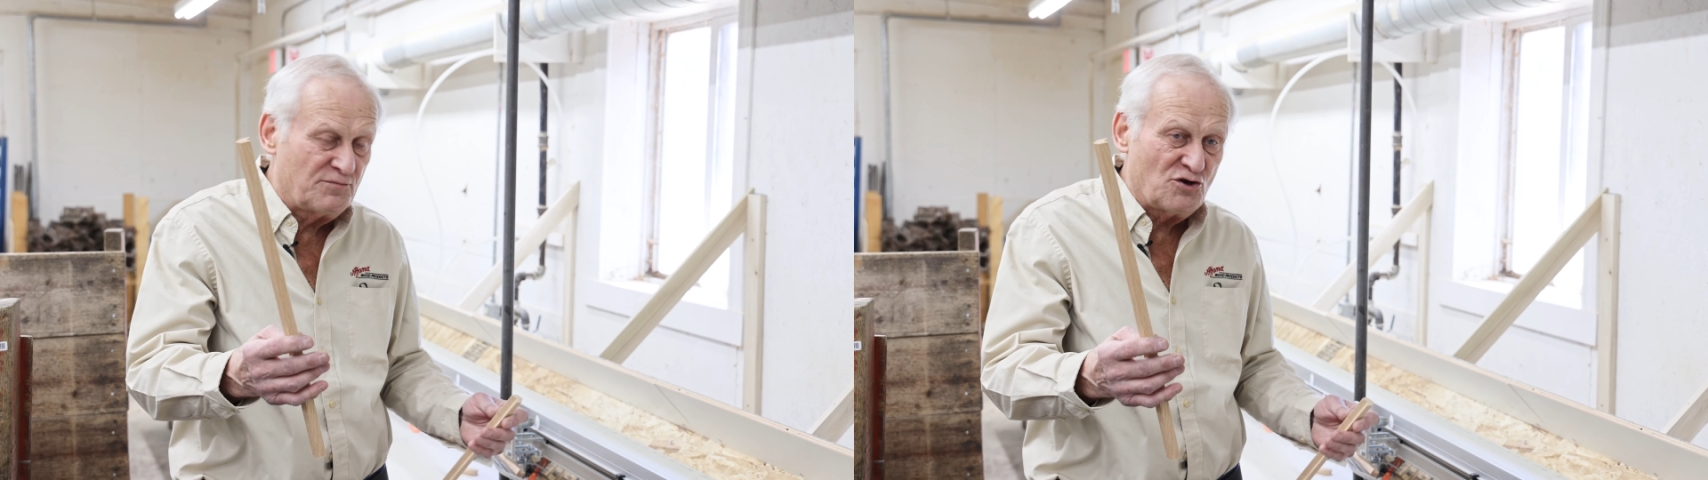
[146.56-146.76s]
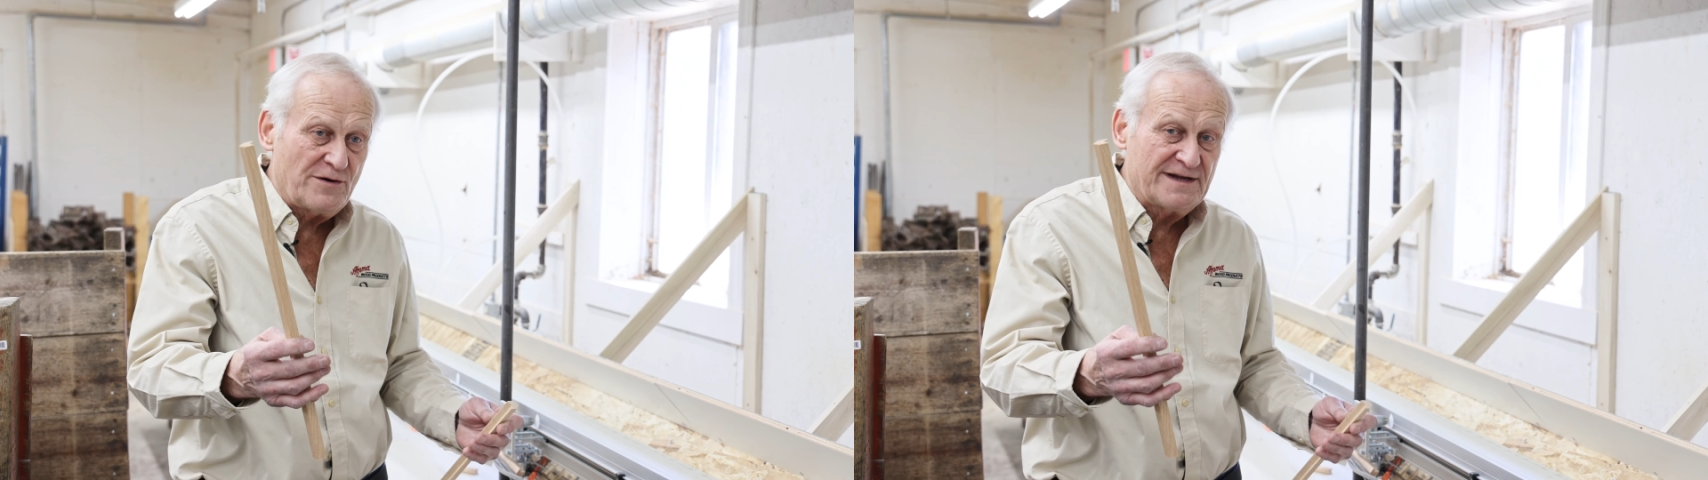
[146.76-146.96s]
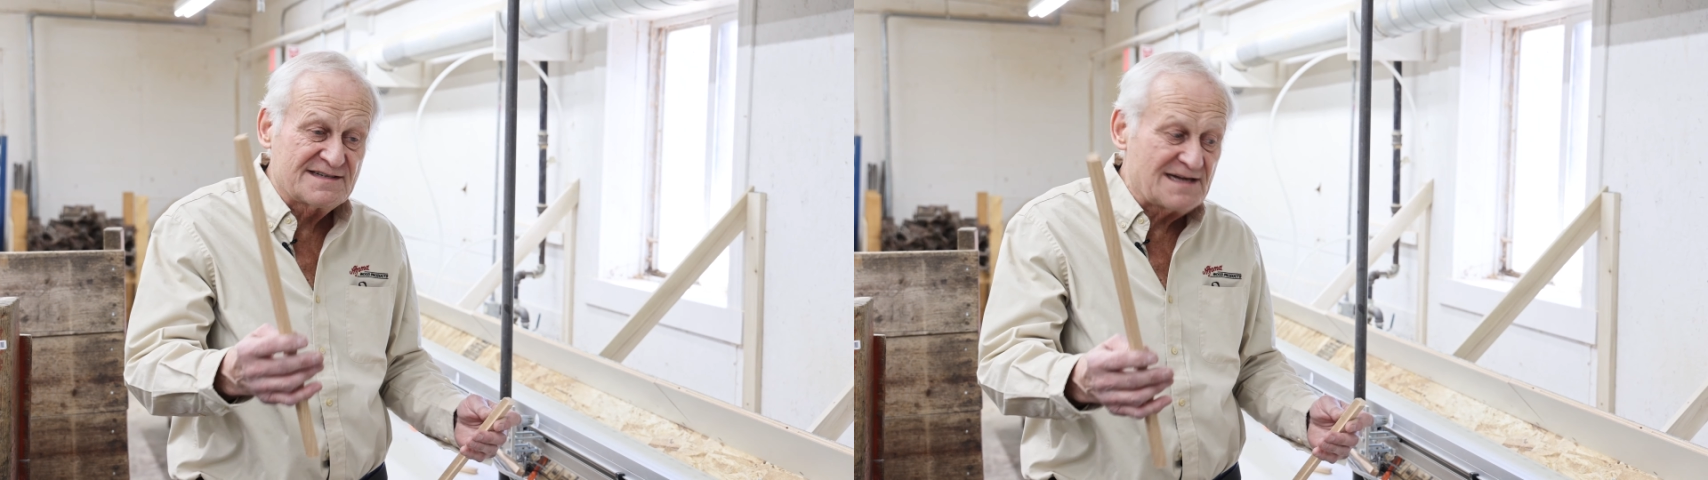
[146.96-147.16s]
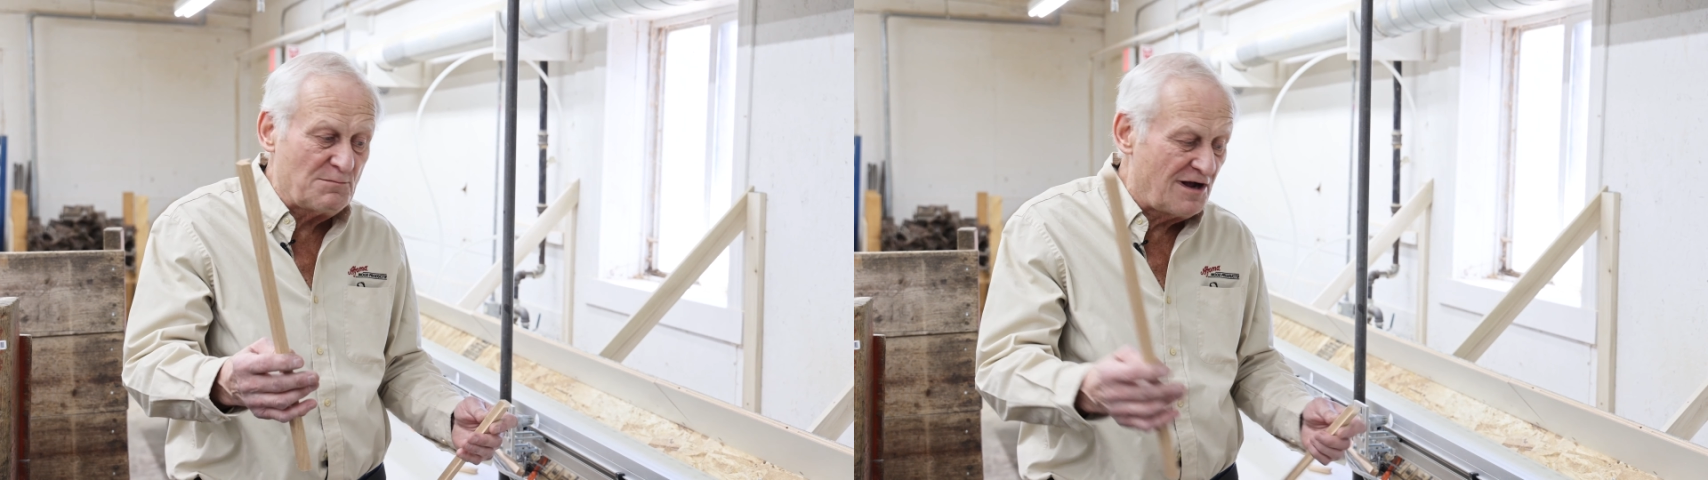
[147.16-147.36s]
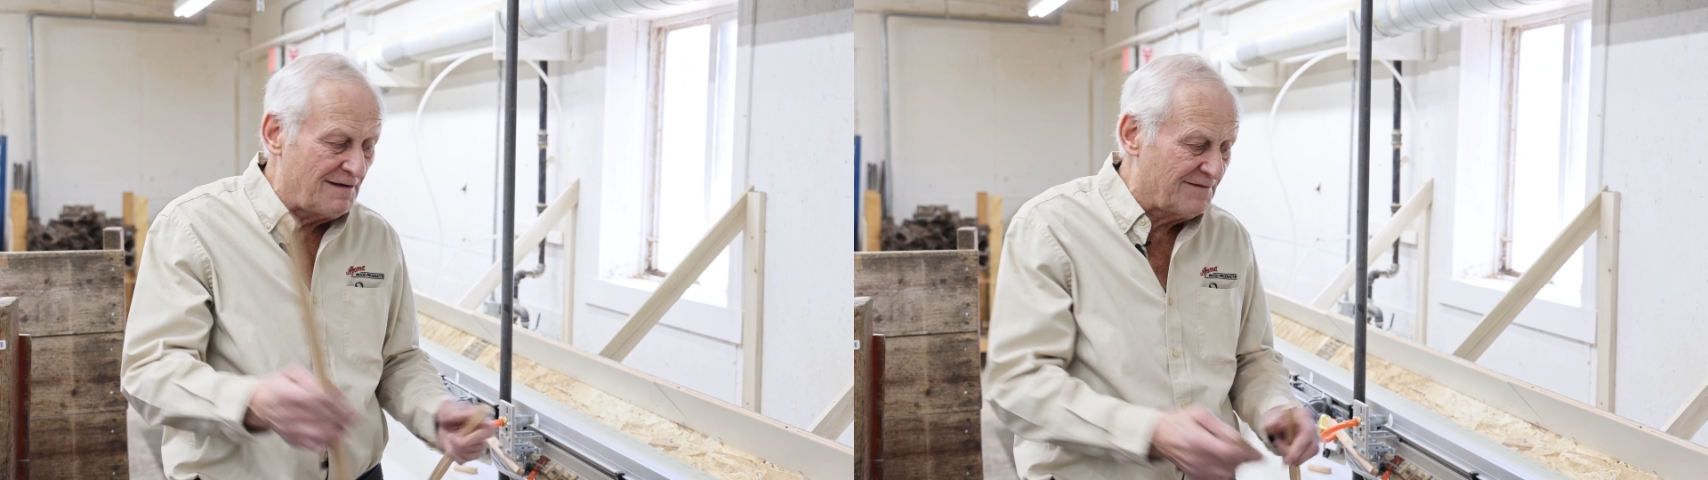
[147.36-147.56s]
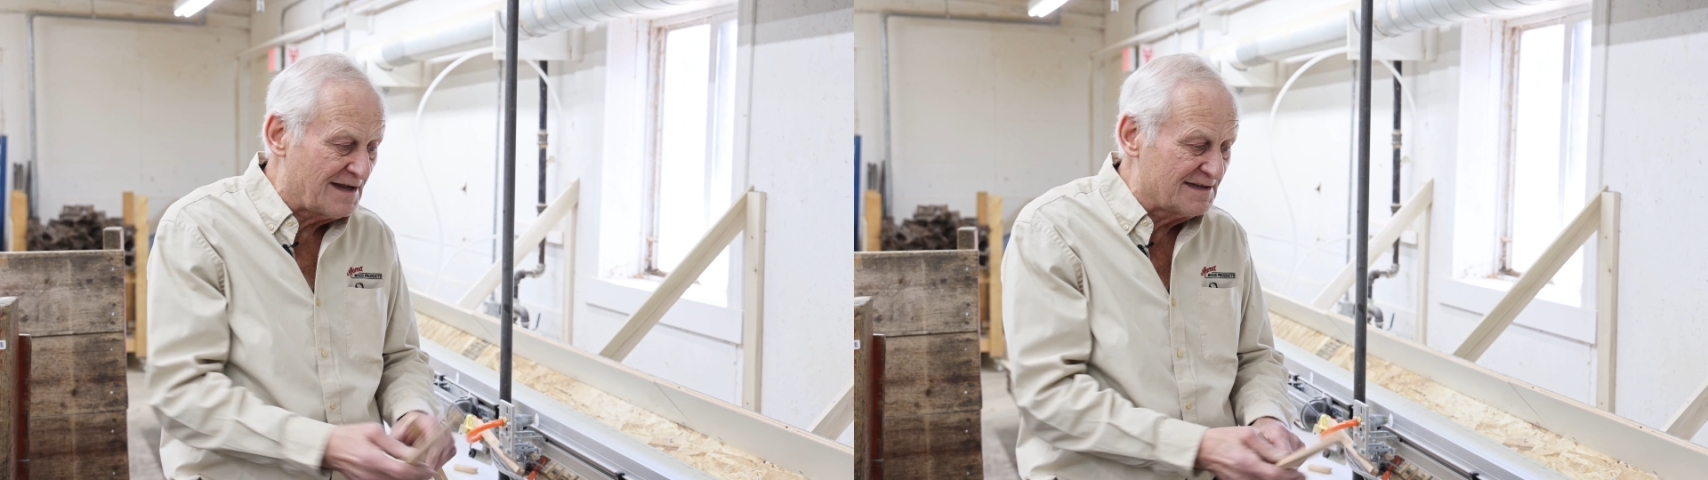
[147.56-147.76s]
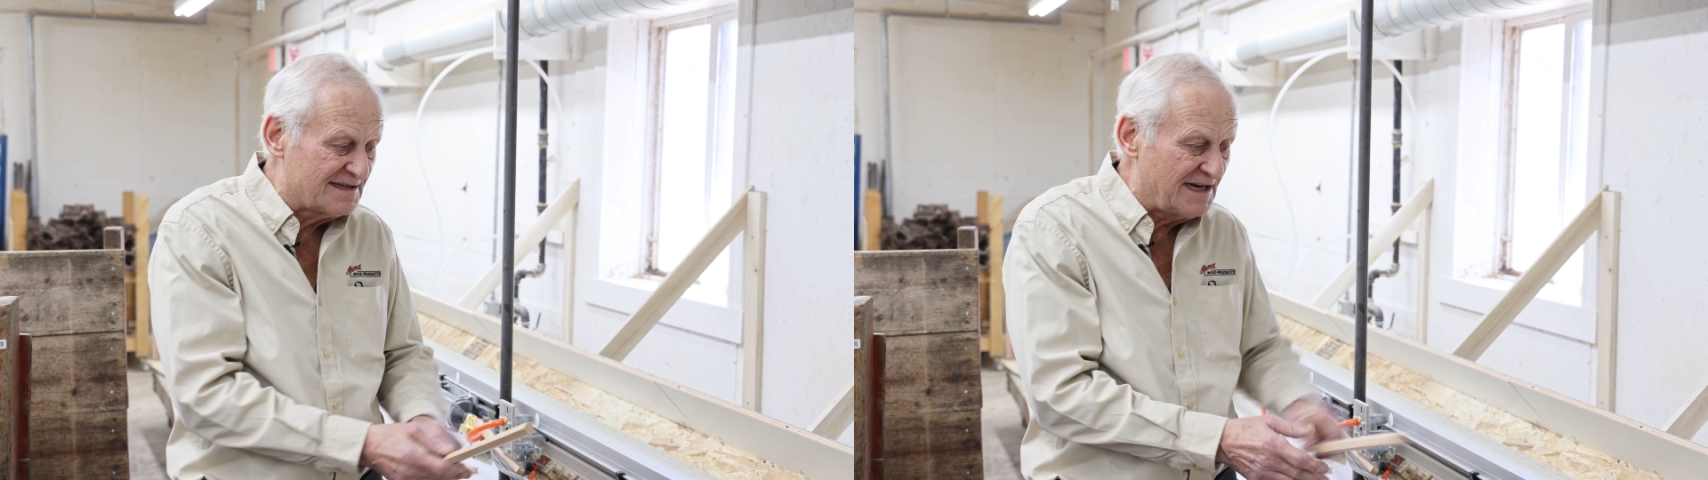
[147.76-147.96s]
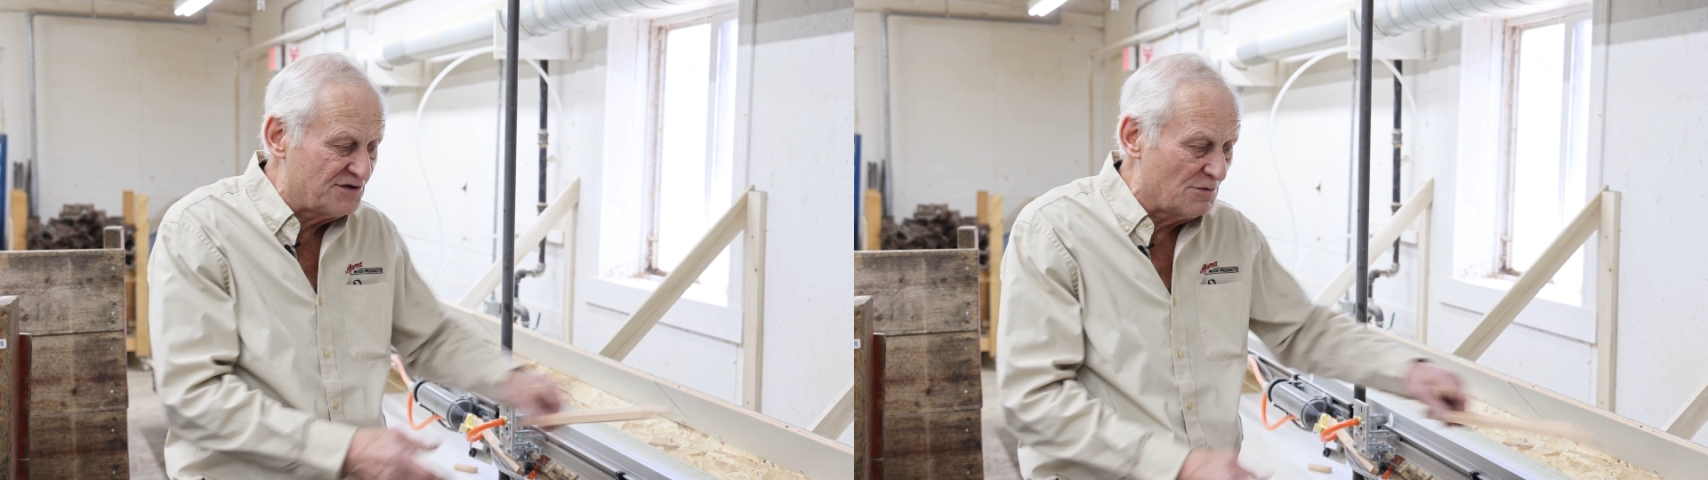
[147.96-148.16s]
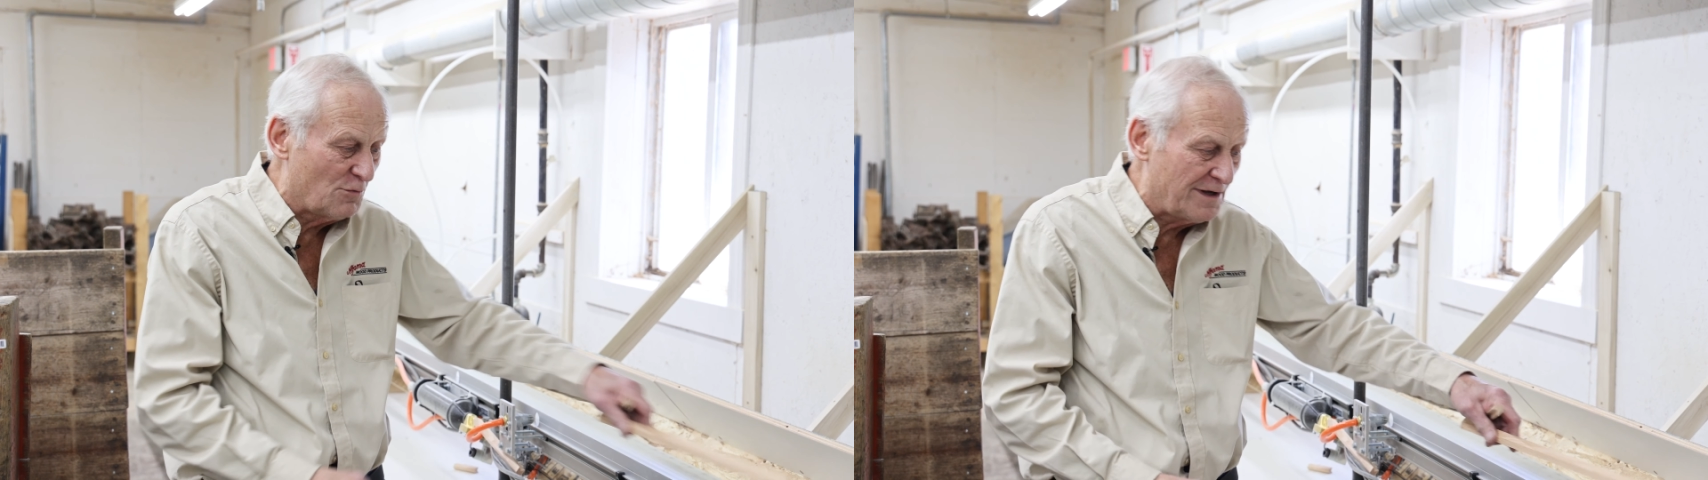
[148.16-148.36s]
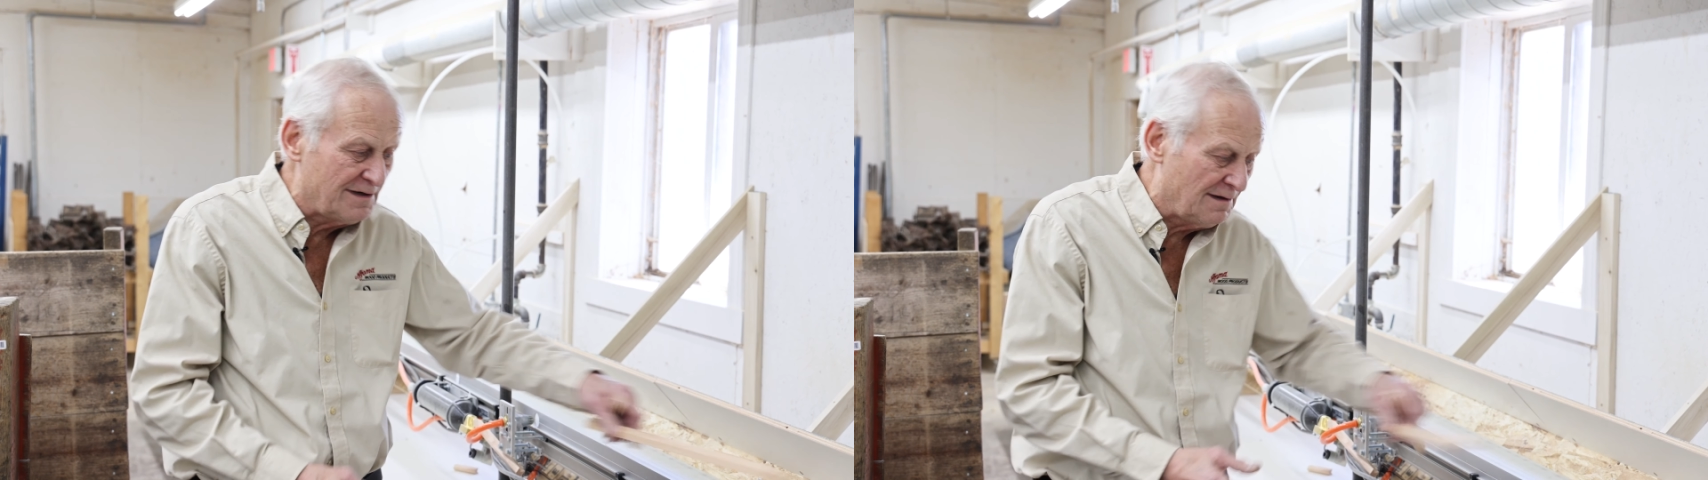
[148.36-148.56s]
blowing some off on
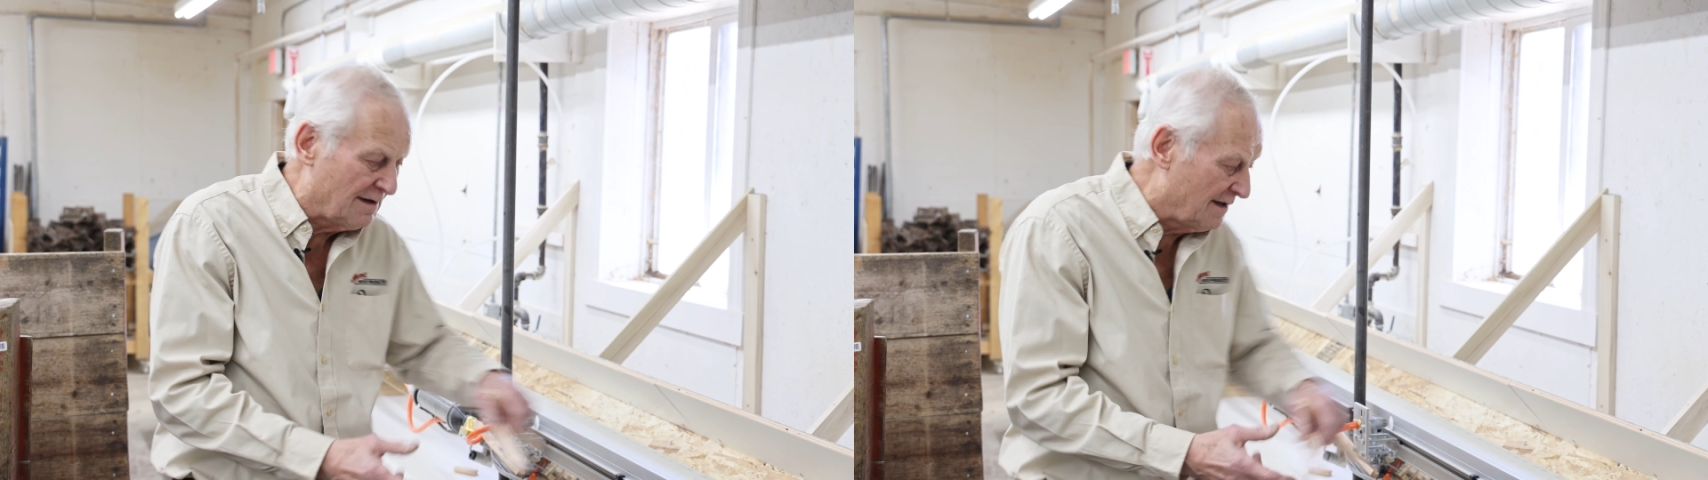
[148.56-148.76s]
station 1